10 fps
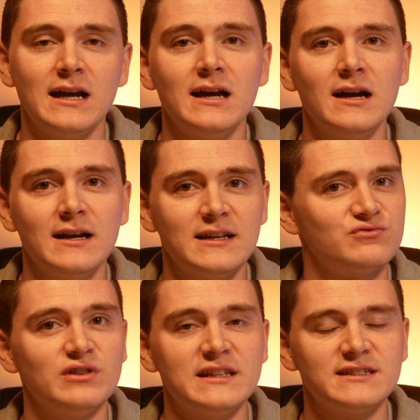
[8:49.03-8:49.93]

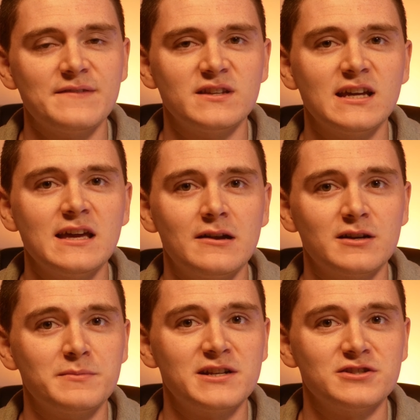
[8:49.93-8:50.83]
has really saved the day there,
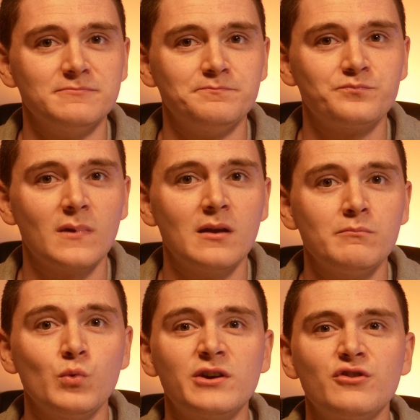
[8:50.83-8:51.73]
I'd imagine.
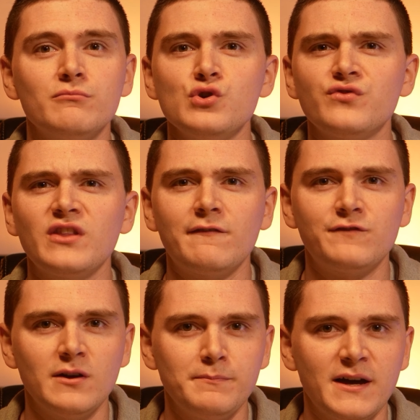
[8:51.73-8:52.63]
But when I removed that
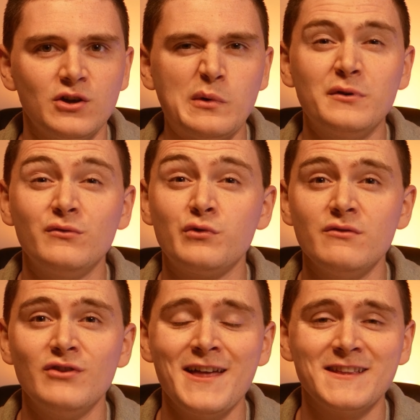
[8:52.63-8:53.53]
front panel and we
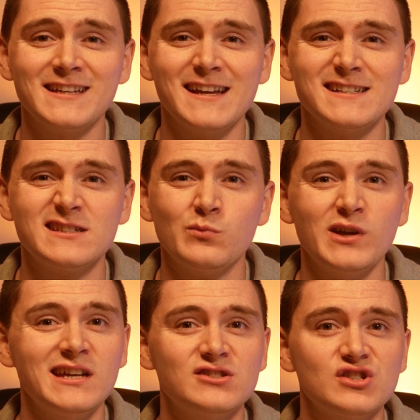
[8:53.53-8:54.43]
reran the test, we
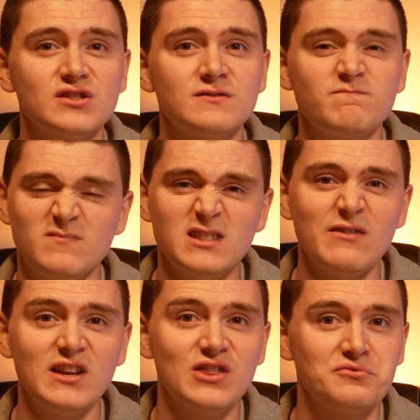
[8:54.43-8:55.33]
hit just
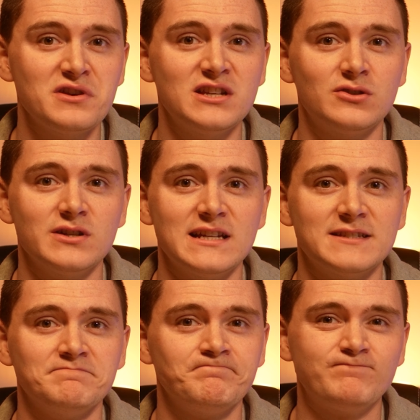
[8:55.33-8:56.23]
73
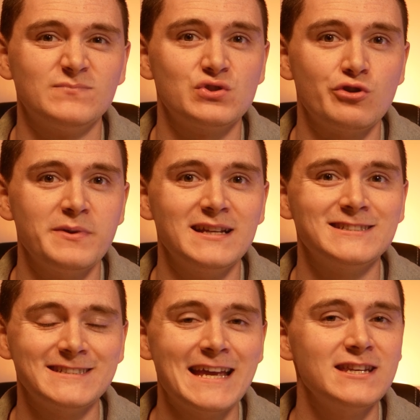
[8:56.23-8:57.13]
degrees, dropping
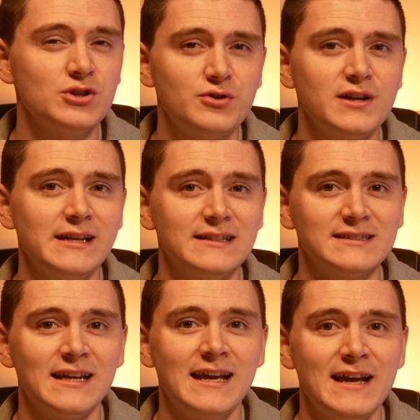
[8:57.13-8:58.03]
10
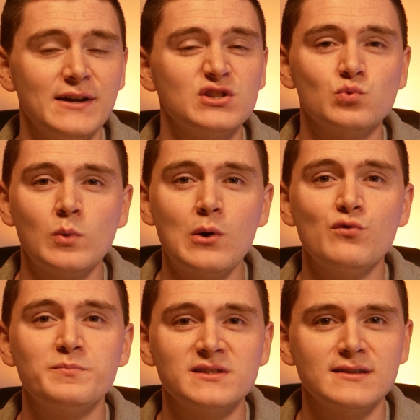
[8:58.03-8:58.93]
degrees, a
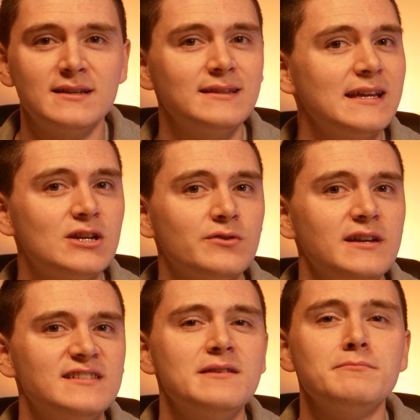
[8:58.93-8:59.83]
12%
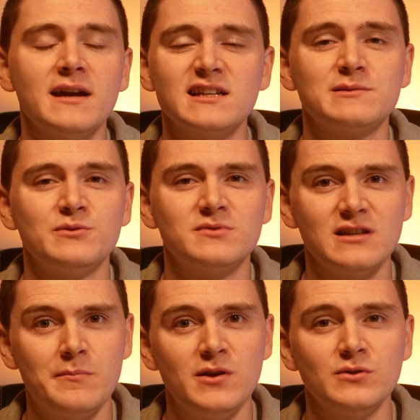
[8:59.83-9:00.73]
decrease in maximum
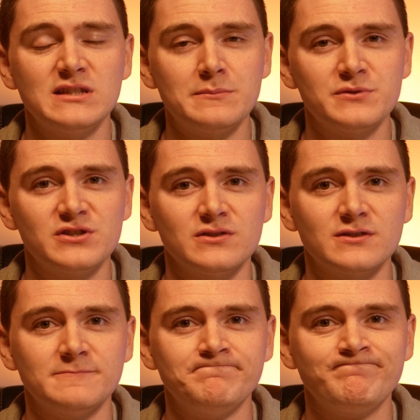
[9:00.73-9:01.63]
CPU
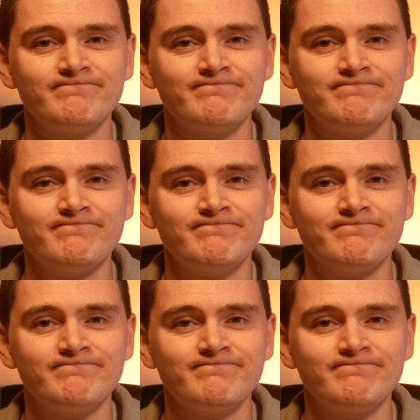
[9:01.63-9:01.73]
temperatures.